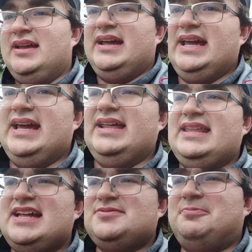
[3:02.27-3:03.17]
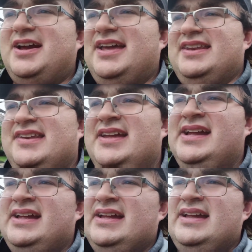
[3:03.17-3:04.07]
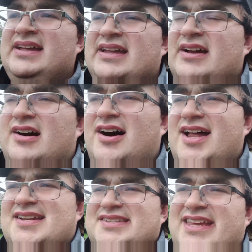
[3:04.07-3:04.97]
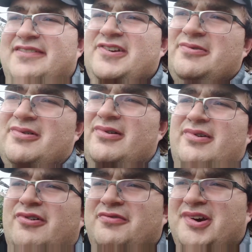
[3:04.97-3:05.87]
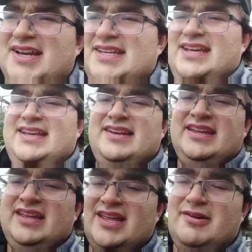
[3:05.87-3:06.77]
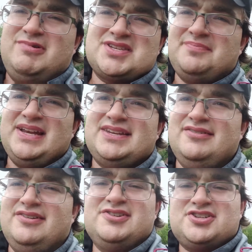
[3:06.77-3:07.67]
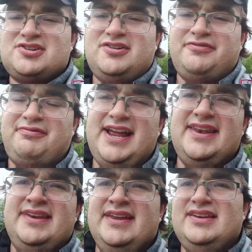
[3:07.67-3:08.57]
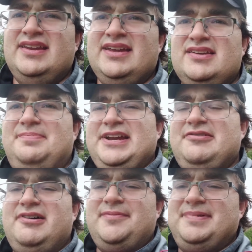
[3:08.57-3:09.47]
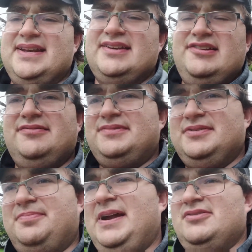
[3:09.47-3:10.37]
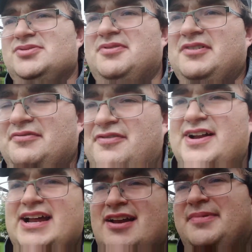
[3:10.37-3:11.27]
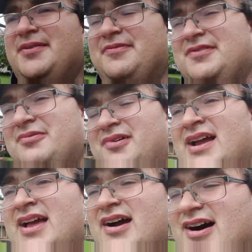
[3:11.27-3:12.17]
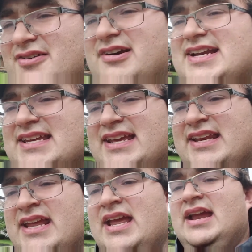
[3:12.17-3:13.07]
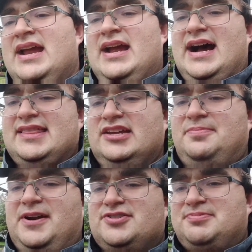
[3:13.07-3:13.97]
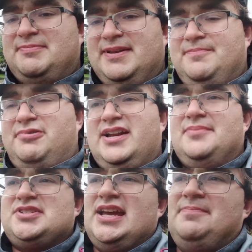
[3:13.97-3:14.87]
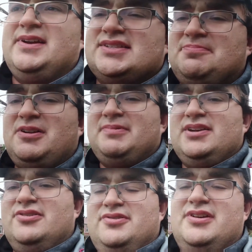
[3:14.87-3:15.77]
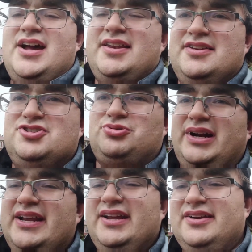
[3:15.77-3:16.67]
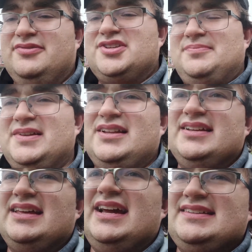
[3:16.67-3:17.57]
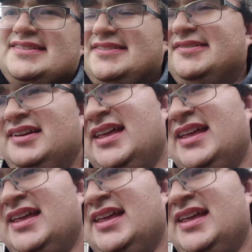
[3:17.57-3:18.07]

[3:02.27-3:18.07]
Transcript: And that's when, honestly, if you were over 18, it wasn't a big deal. You could just call a friend to pick you up, and your parents would have never found out about it. But if you were under 18, I think your parents would have been pretty upset because they probably know you're not drinking or something like that. So